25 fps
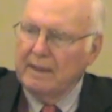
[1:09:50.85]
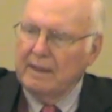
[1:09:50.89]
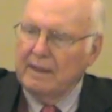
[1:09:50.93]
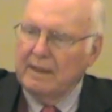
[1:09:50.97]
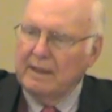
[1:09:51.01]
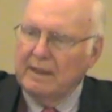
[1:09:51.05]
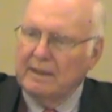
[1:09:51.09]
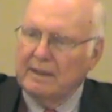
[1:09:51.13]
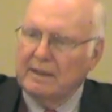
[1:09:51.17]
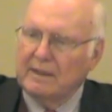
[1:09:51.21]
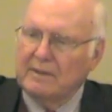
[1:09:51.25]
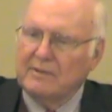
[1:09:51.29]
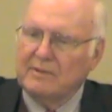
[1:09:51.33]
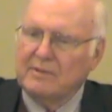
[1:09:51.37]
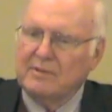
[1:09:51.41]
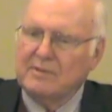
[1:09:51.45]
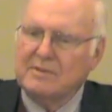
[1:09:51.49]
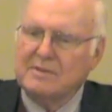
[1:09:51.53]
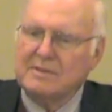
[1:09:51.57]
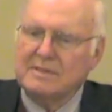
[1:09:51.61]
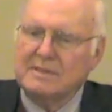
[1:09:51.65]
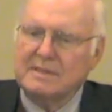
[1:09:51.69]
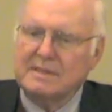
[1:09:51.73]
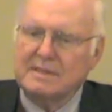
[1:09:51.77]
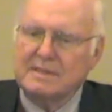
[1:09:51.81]
And on
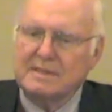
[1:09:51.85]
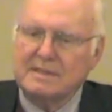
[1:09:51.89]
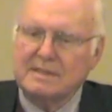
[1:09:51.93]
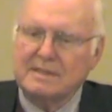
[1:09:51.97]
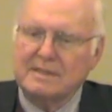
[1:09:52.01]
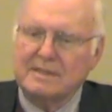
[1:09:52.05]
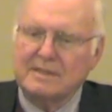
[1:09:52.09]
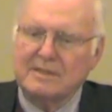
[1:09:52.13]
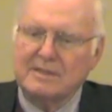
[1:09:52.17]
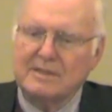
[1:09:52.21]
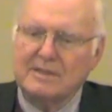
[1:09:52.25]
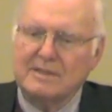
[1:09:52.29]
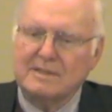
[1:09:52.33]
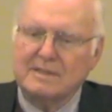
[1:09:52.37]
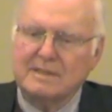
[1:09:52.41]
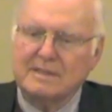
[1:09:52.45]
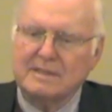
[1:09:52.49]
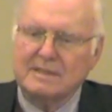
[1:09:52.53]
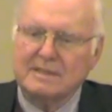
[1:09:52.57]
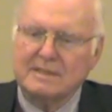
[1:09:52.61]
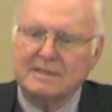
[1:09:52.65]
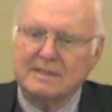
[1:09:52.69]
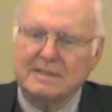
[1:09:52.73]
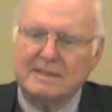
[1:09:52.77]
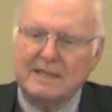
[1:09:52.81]
Tuesdays and
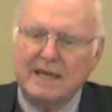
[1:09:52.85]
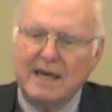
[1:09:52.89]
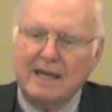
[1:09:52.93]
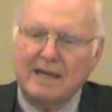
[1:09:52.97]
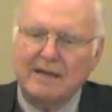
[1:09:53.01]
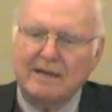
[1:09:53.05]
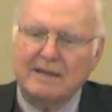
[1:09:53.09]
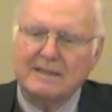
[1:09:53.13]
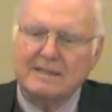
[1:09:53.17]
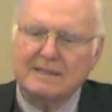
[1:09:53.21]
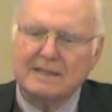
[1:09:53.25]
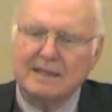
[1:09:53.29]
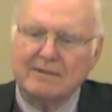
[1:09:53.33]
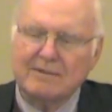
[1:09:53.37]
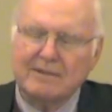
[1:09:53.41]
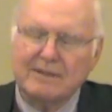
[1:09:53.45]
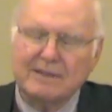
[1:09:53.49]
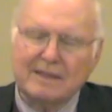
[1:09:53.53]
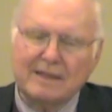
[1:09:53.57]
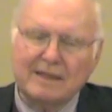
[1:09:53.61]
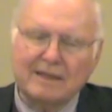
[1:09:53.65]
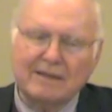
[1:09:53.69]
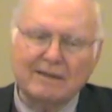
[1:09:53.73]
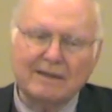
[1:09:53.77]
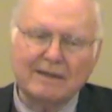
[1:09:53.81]
Thursdays and Saturdays, I would
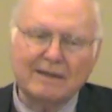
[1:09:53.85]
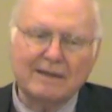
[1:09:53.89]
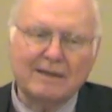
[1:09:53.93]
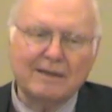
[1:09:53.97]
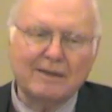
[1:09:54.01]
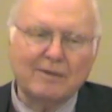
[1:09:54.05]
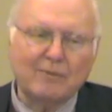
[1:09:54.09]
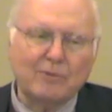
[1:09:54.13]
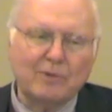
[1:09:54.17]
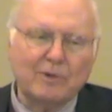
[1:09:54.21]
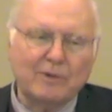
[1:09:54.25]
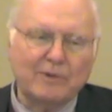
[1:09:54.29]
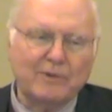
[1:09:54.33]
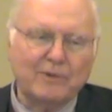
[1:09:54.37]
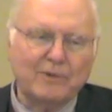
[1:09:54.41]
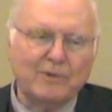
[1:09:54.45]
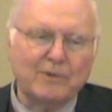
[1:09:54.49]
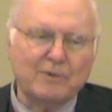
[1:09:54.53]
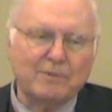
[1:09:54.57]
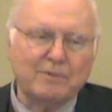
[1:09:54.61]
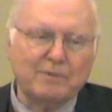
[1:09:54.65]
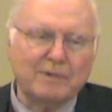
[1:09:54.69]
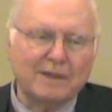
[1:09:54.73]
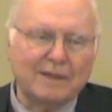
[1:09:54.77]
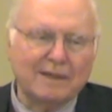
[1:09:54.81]
think, we're
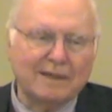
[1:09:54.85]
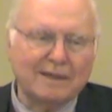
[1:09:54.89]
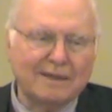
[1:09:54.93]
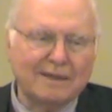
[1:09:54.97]
doomed.